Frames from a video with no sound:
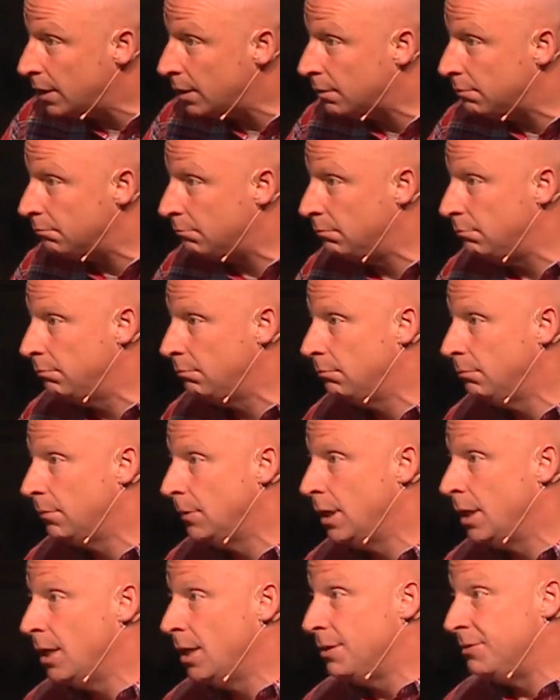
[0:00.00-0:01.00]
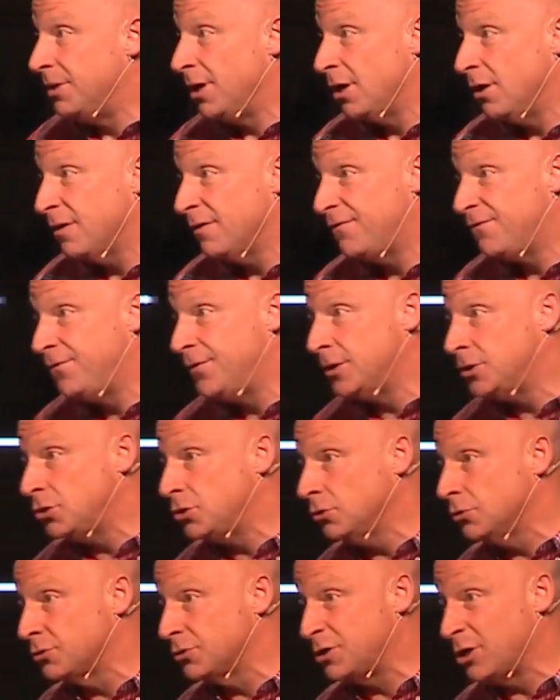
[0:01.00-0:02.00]
them. They're
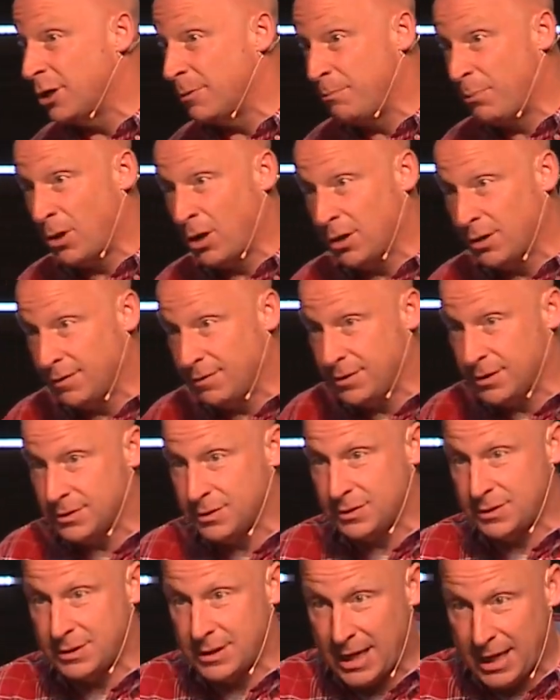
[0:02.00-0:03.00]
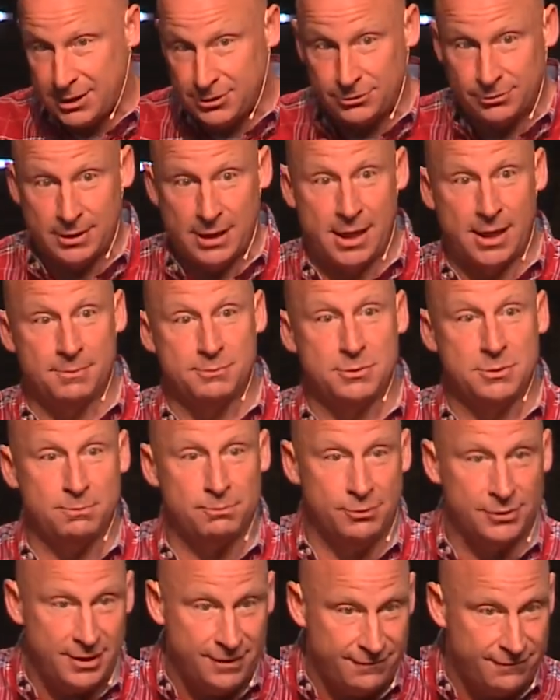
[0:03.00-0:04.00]
officials. They're part of the satraps,
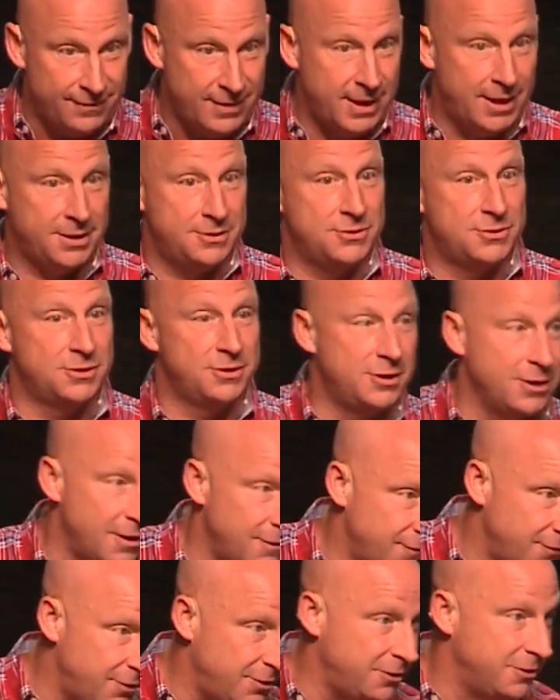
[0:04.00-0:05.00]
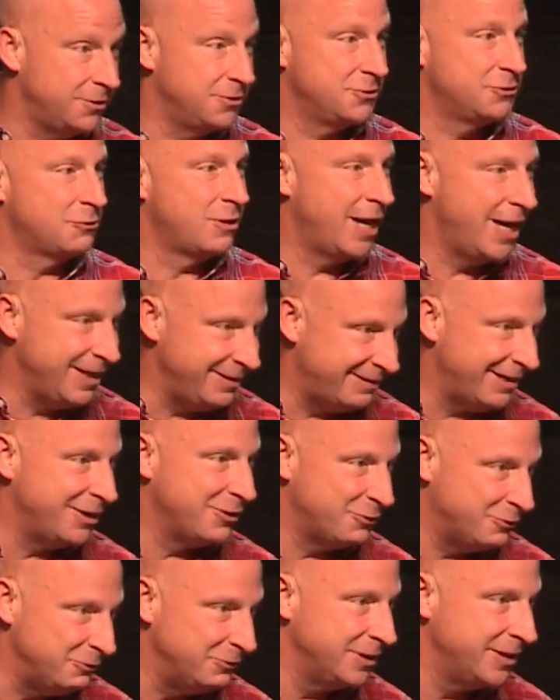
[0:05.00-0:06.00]
prefects, governors, right? That
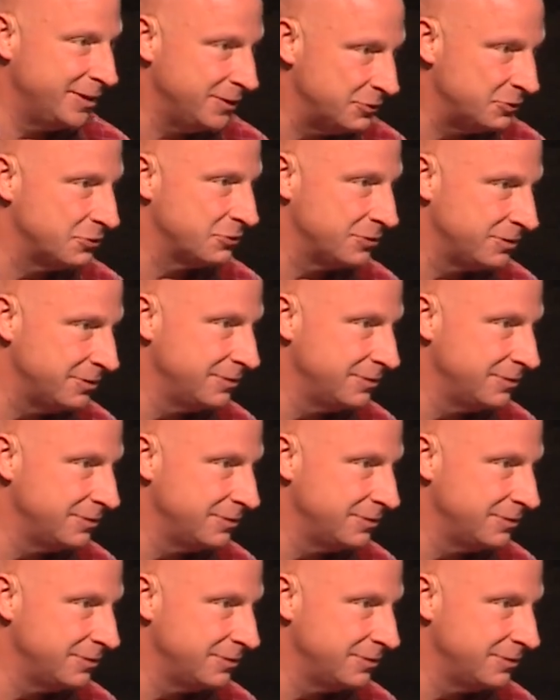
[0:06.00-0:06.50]
whole list.